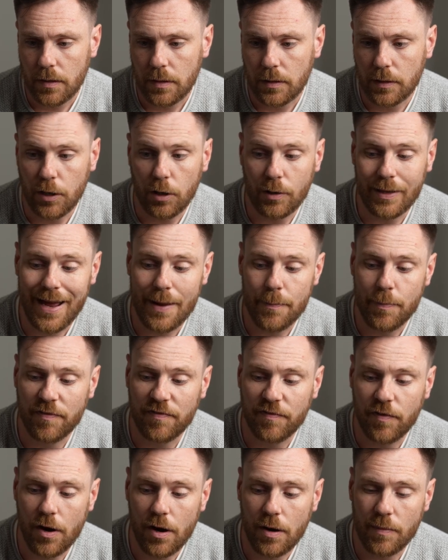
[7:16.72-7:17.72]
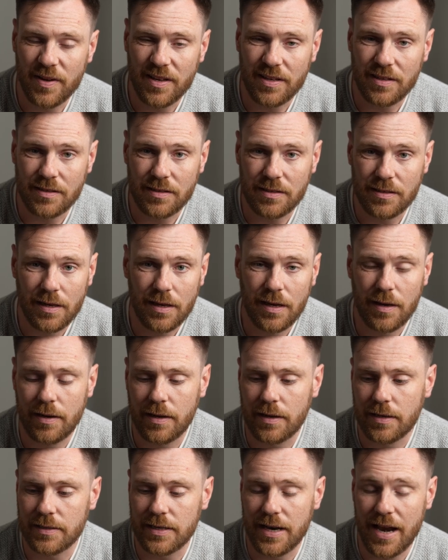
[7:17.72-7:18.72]
Low light performance,
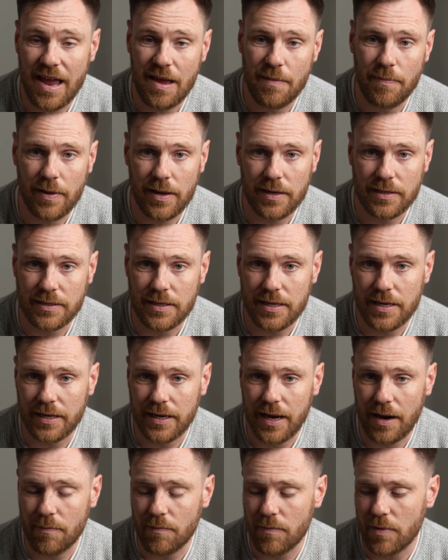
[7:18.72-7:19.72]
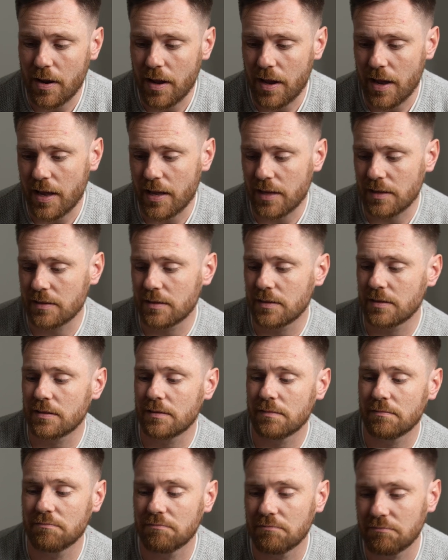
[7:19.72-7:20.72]
it's an APS-C camera,
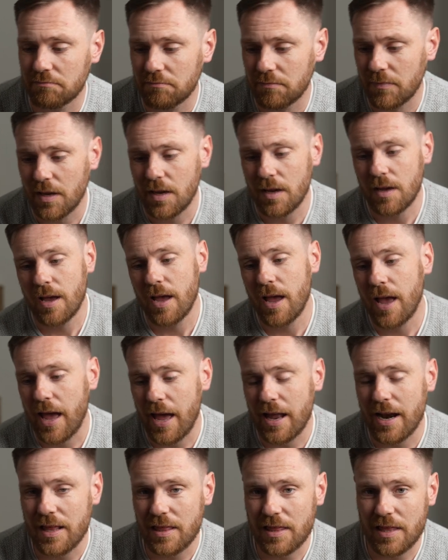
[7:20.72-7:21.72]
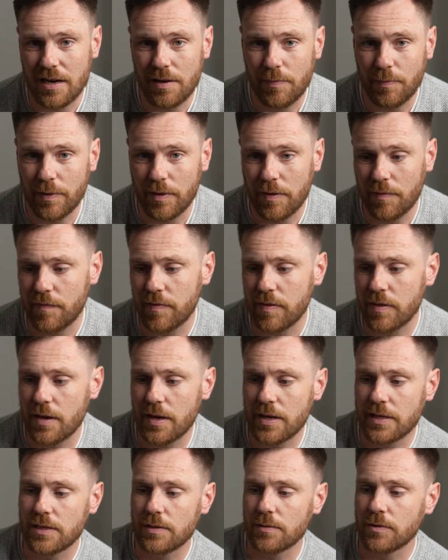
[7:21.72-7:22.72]
it's anything above
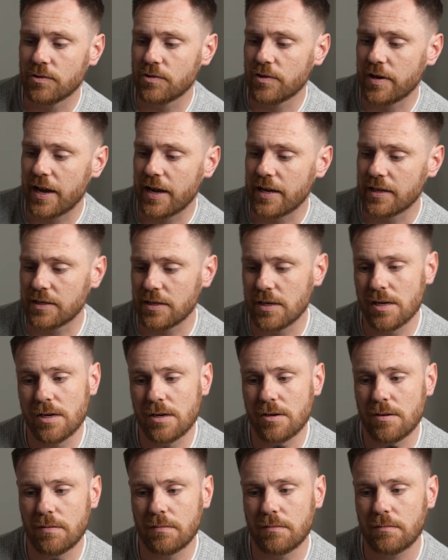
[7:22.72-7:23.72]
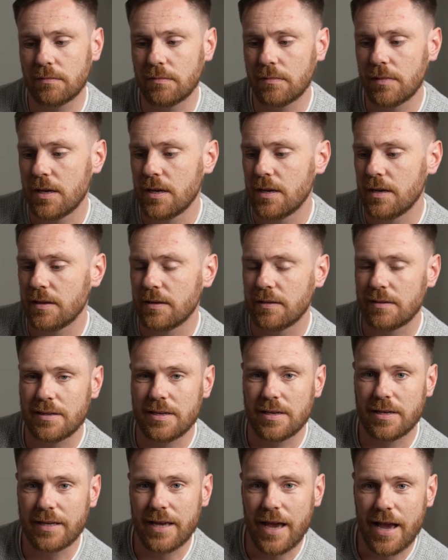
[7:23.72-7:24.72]
3200 ISO,
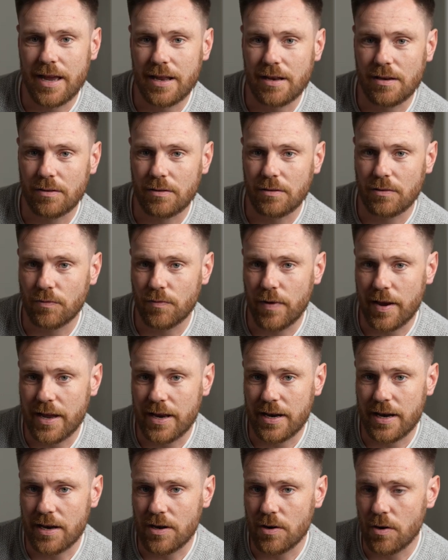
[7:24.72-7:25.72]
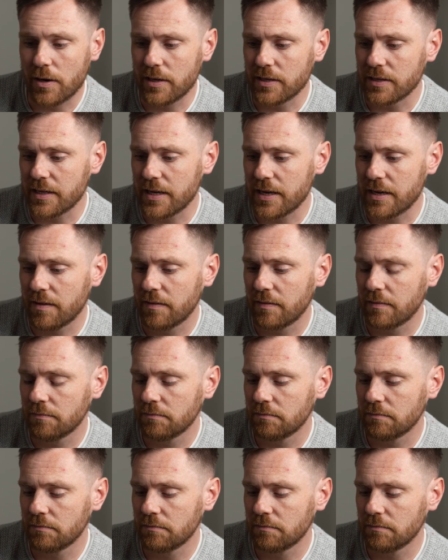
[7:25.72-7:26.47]
you're getting grainy, noisy